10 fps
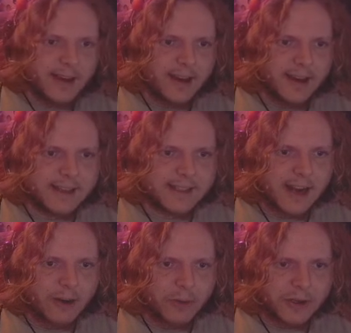It's
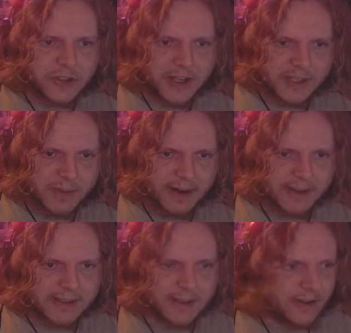not real
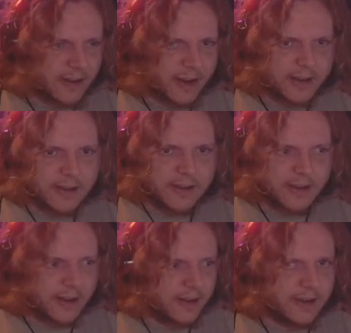transparency. Okay,
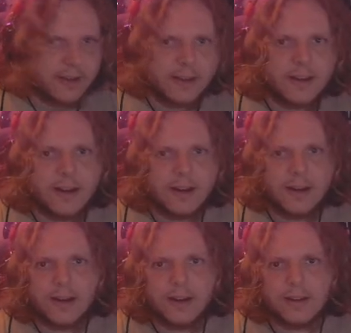hold on.
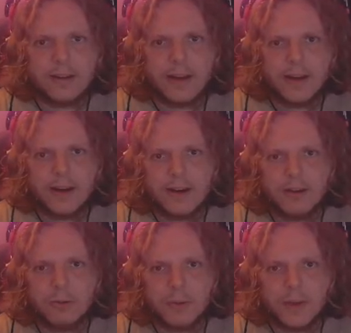
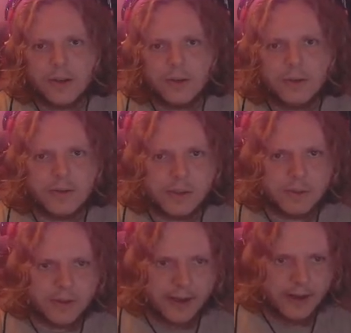Layer. We'll make a new
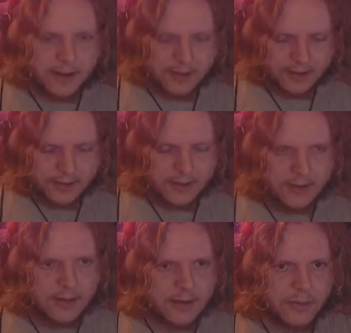invisible layer.
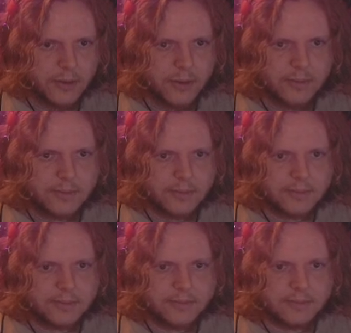Boom.
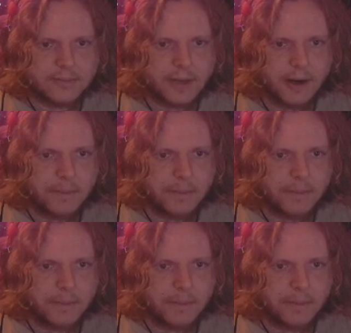All right.